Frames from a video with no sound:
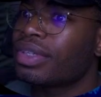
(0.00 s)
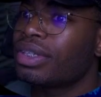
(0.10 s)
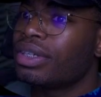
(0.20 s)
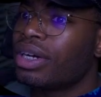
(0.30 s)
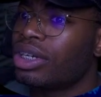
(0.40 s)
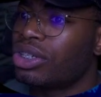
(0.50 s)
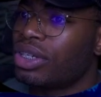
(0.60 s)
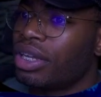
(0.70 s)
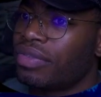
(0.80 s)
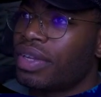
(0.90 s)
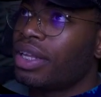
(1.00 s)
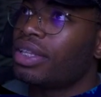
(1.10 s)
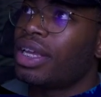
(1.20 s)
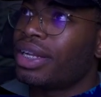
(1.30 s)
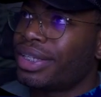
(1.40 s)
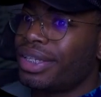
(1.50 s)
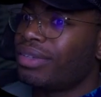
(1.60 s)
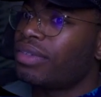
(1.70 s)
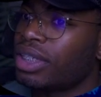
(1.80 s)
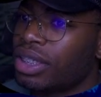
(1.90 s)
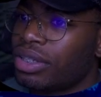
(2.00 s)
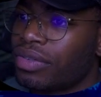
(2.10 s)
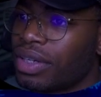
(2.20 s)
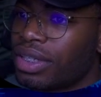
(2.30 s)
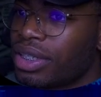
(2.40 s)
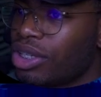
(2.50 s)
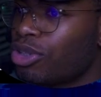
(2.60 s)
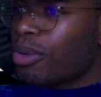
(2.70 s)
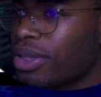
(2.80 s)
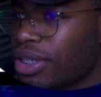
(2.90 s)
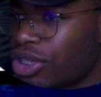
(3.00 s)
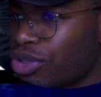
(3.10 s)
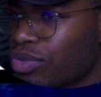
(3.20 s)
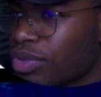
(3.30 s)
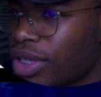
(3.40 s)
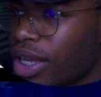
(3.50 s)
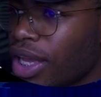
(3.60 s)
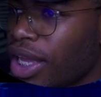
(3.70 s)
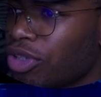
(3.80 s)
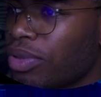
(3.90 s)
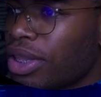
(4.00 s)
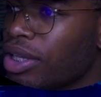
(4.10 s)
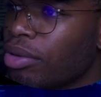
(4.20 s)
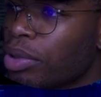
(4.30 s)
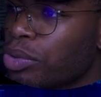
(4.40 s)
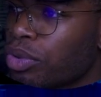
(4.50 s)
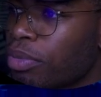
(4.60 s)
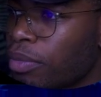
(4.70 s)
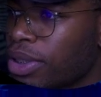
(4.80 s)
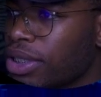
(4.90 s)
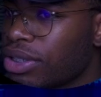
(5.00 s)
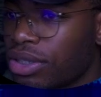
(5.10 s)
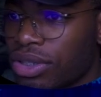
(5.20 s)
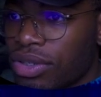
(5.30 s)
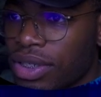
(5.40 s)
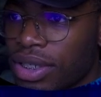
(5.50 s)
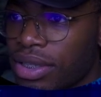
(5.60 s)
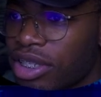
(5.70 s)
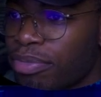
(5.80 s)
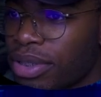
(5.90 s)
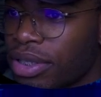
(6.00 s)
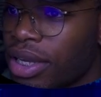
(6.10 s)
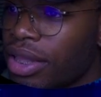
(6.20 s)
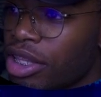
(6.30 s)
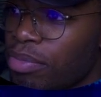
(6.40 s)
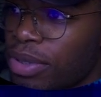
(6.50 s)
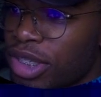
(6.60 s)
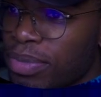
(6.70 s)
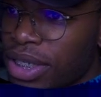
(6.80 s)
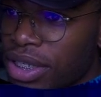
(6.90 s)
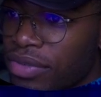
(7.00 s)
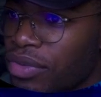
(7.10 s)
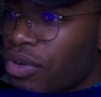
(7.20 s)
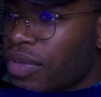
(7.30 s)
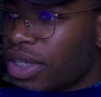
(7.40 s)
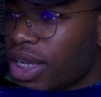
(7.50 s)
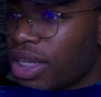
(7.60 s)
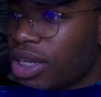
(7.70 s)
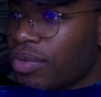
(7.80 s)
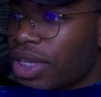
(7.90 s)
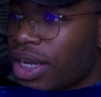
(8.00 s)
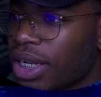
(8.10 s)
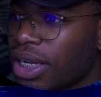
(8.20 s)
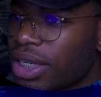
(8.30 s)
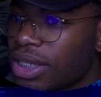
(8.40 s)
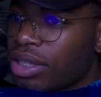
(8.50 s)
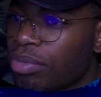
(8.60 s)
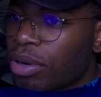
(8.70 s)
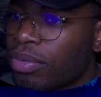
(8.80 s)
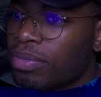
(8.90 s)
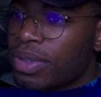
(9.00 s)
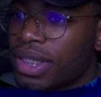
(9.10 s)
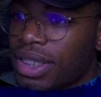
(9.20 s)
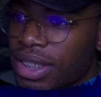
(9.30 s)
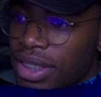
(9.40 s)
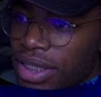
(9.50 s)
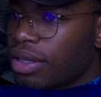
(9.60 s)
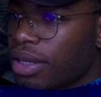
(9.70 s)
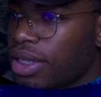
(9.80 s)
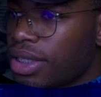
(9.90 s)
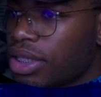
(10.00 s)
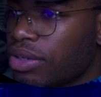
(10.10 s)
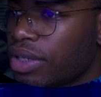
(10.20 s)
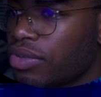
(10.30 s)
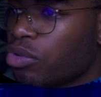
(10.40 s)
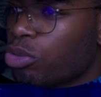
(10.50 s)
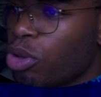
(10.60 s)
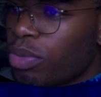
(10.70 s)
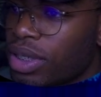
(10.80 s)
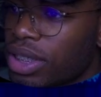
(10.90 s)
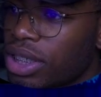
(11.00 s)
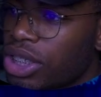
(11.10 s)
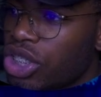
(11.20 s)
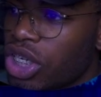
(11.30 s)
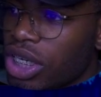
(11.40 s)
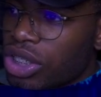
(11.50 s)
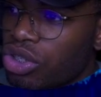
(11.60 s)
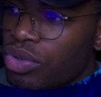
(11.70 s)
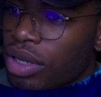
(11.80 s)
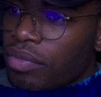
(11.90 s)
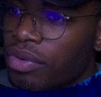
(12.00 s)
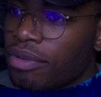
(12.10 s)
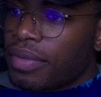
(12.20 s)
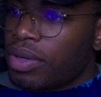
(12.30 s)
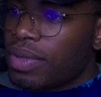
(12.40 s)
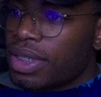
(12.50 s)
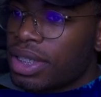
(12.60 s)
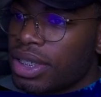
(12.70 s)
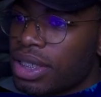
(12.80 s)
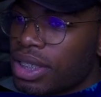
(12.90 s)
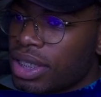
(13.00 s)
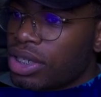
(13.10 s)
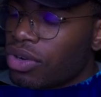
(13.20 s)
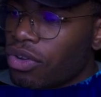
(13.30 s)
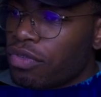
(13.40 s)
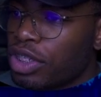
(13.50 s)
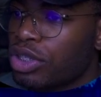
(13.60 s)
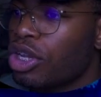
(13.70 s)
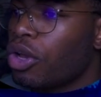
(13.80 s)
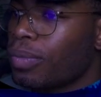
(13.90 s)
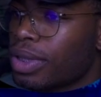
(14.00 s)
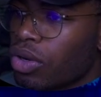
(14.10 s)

huntr.dev and get a CVE, right? Can you spot the issue? As we think about the web application security and the, and the perspective of an attacker, we can clearly see the problem in this instance. Let's theorize for a moment. Jaina stood up from their workstation in an office without